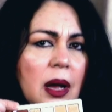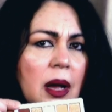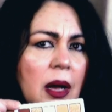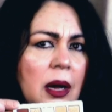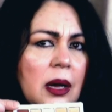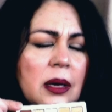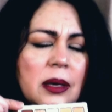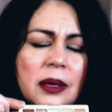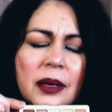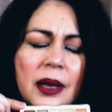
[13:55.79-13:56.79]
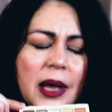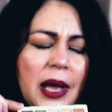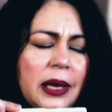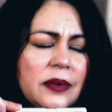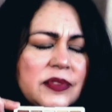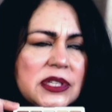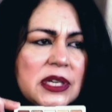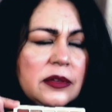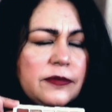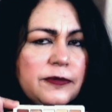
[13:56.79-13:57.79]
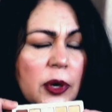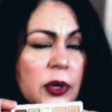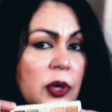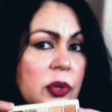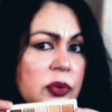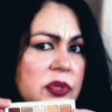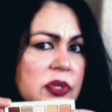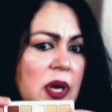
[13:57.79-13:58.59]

oh, I have seen photos,